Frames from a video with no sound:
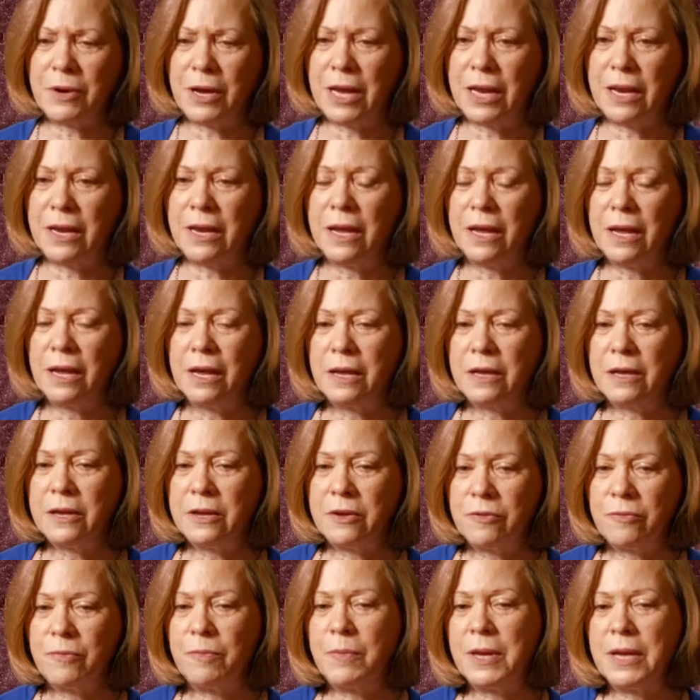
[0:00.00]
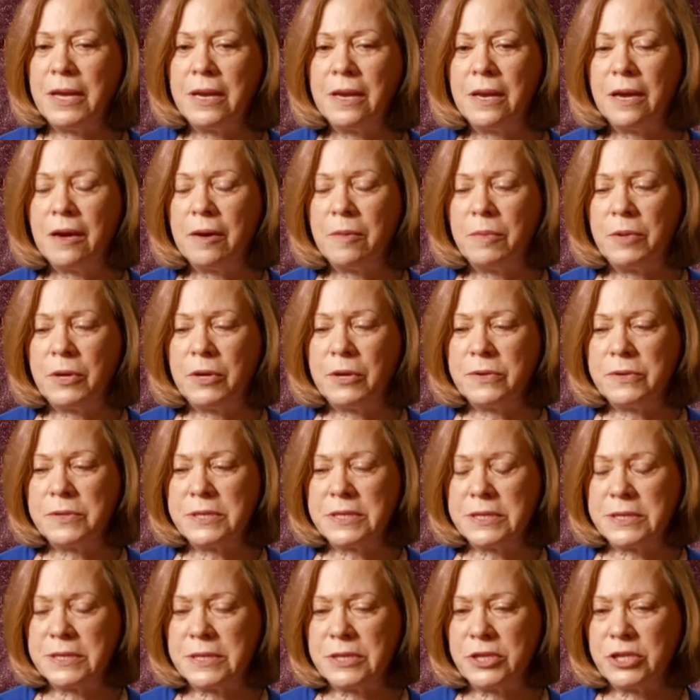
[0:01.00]
when you've been abused
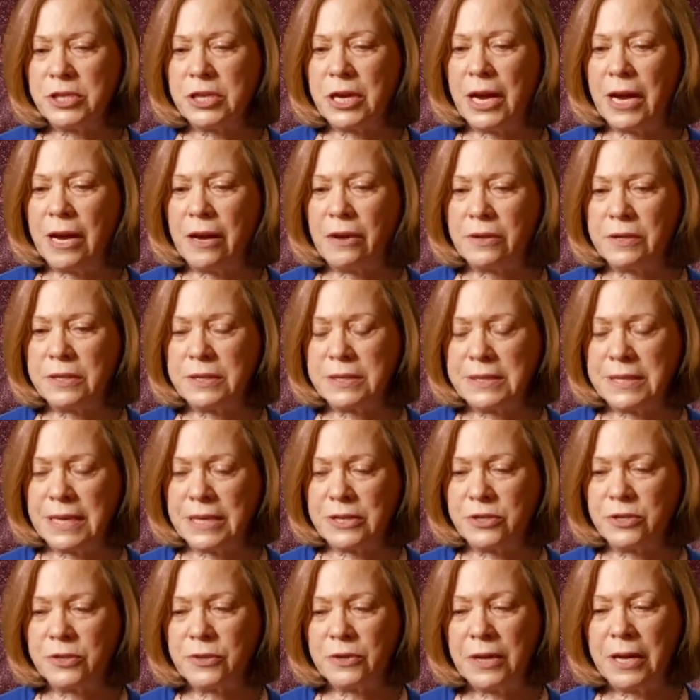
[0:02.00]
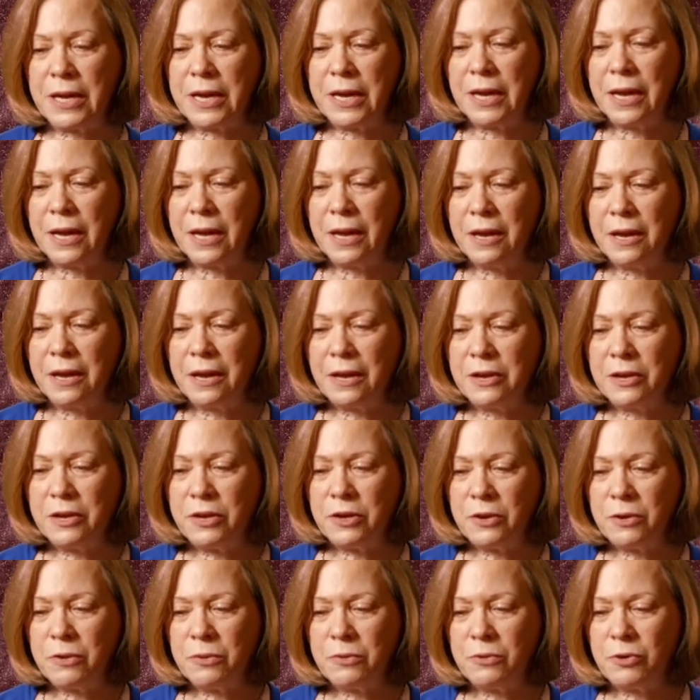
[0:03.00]
as a child sexually,
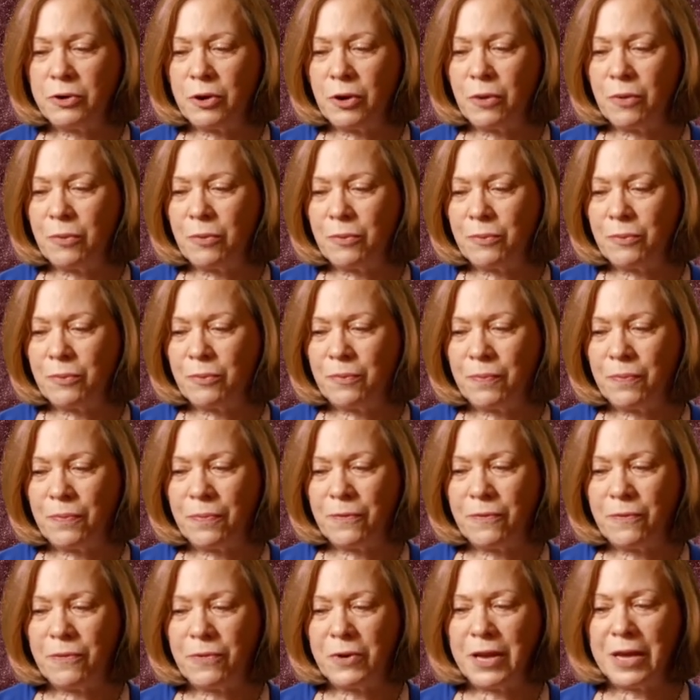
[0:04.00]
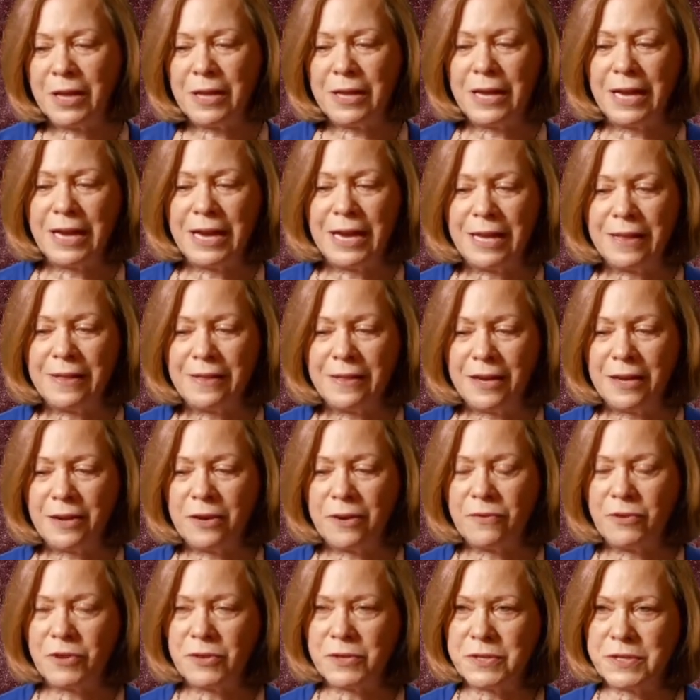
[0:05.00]
you don't really think
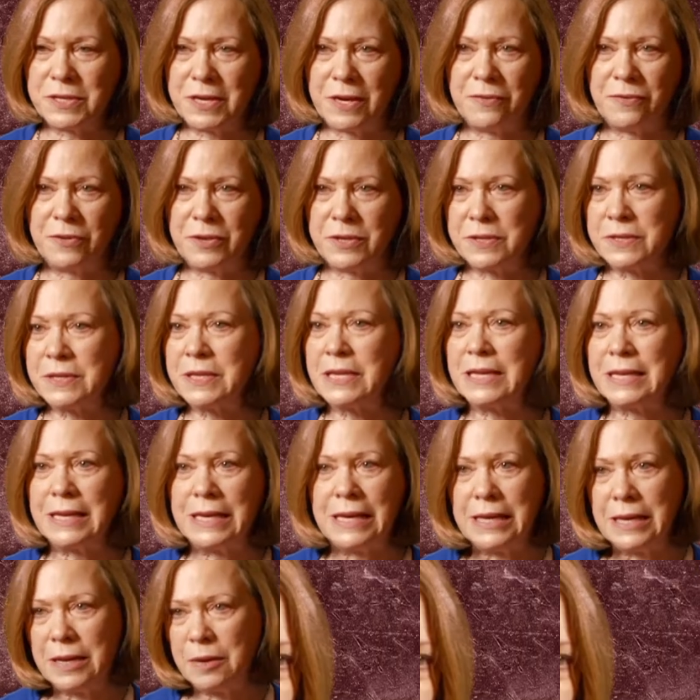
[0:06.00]
of yourself as clean